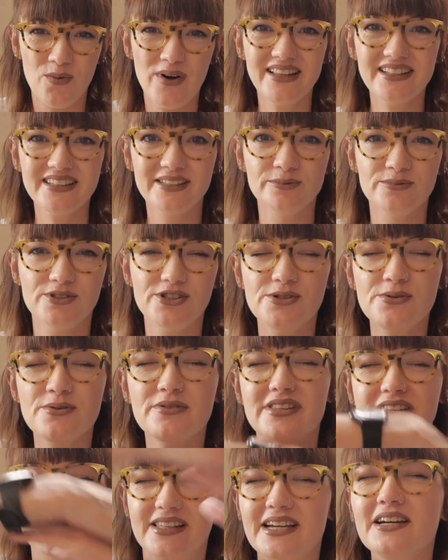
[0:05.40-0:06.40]
welcome to
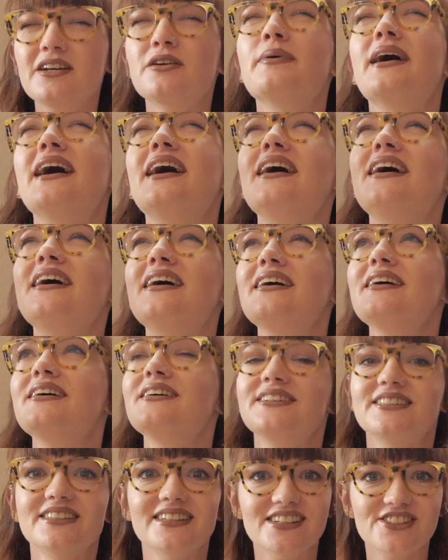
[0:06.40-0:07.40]

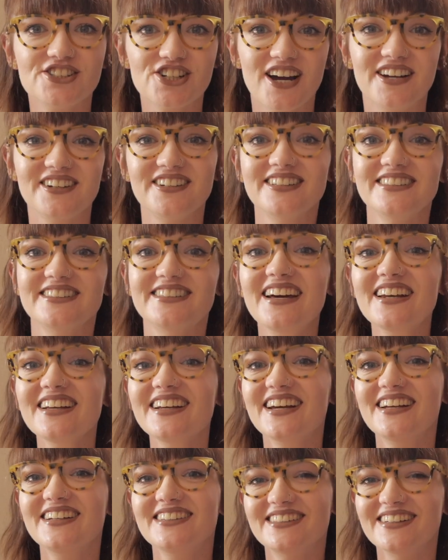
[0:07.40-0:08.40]
TheatreBound, a channel
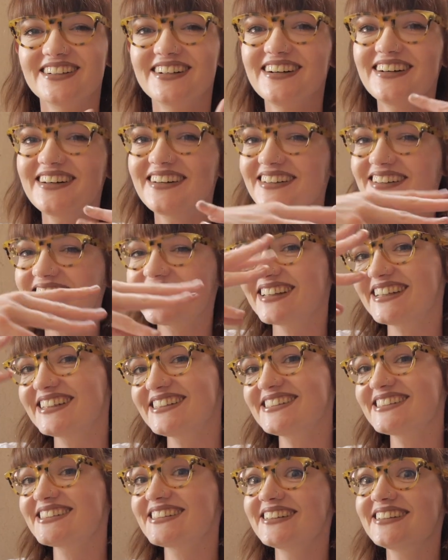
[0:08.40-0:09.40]
dedicated to all
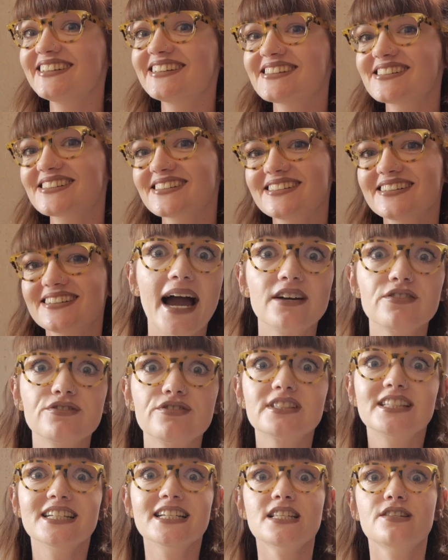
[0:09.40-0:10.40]
things theatre. And for
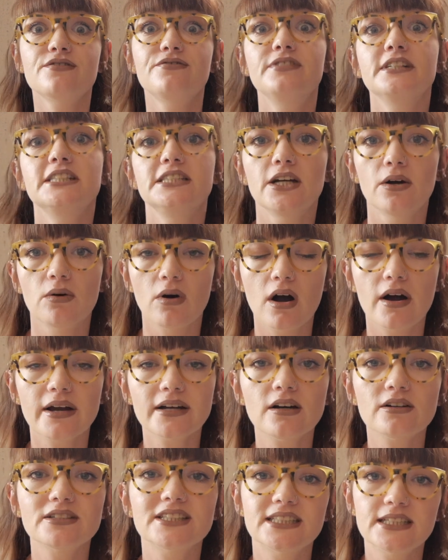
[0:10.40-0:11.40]
this video, I'm
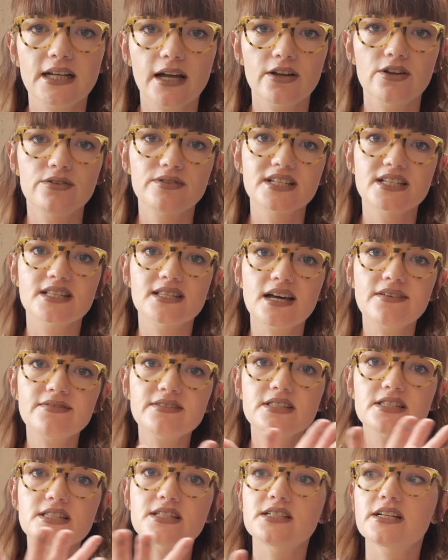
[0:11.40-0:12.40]
going to tell you the
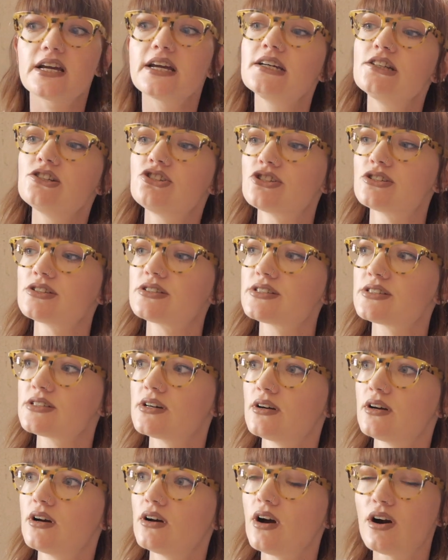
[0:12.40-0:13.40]
7 stages
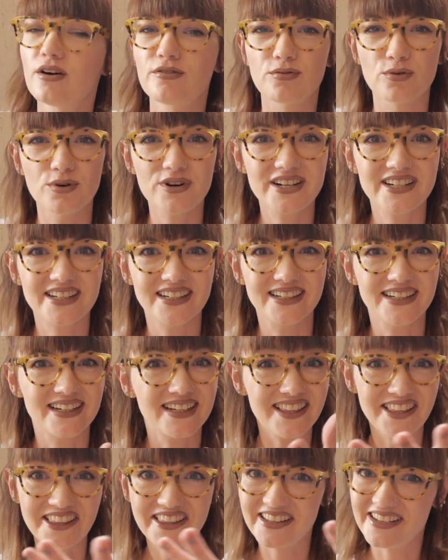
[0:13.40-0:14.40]
of working
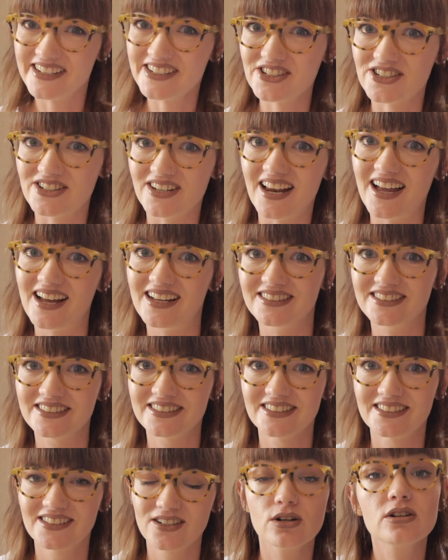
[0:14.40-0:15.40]
in Theatreland,
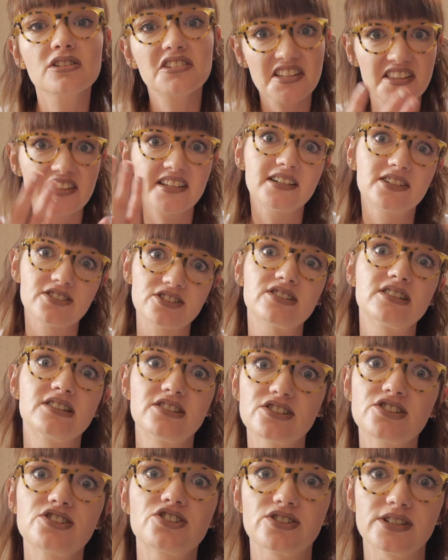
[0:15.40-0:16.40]
or the theatre
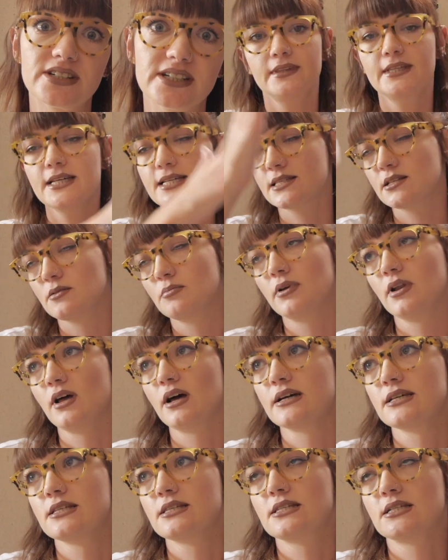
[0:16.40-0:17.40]
industry. This
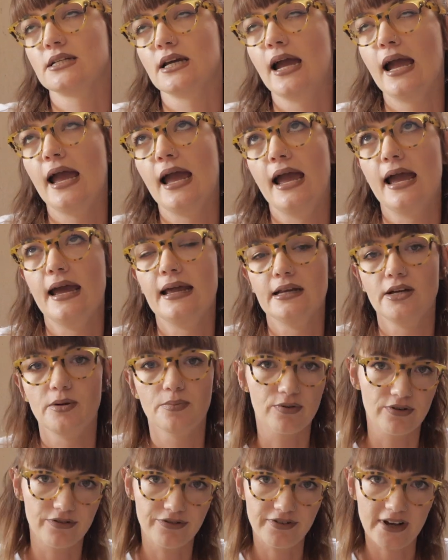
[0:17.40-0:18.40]
applies to any
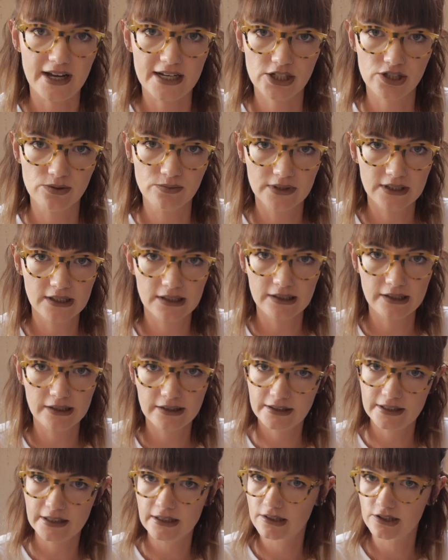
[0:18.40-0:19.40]
profession within the
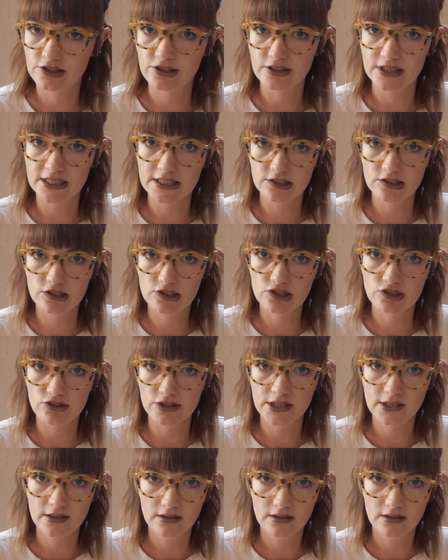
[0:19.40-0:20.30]
theatre industry.